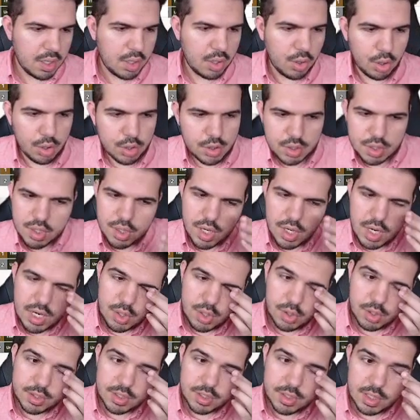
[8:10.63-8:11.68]
Gold Shire
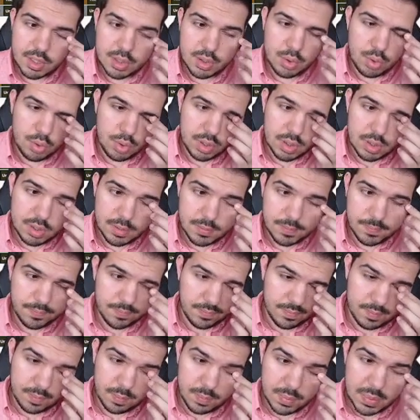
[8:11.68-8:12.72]
nodes are cool,
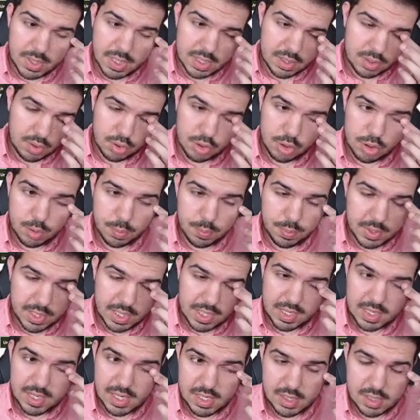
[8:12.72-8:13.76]
but you could
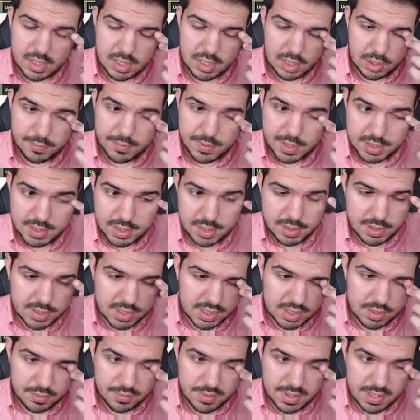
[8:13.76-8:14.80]
play Cult Neophytes
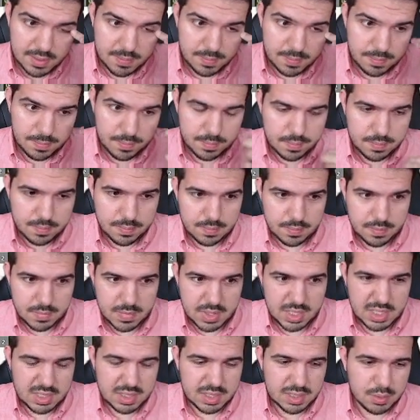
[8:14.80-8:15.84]
instead of them.
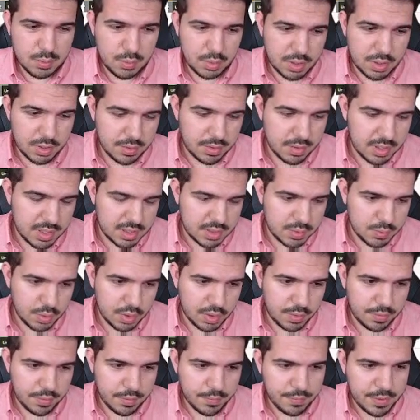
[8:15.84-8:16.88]
This is one
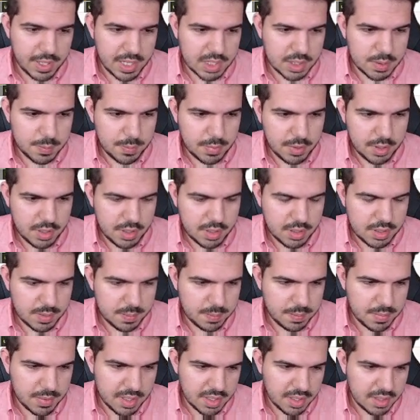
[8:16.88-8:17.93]
of the flex spots,
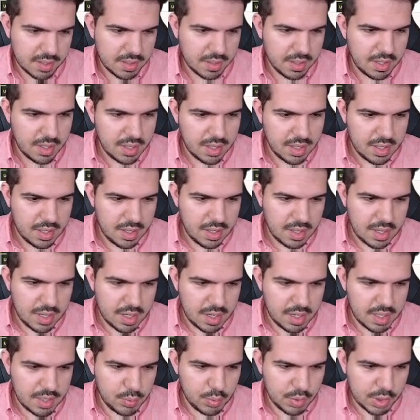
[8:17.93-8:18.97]
but
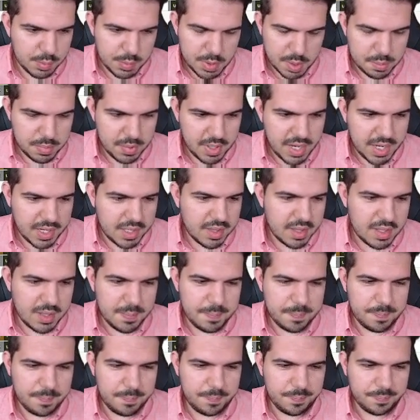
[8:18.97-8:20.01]
I'd recommend playing
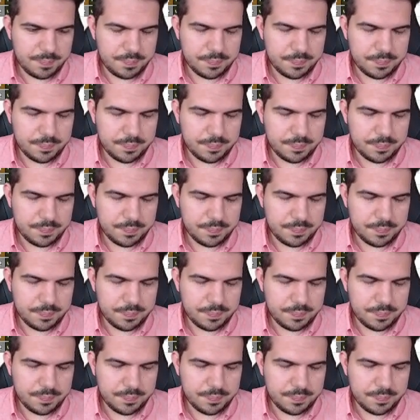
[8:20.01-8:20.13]
them.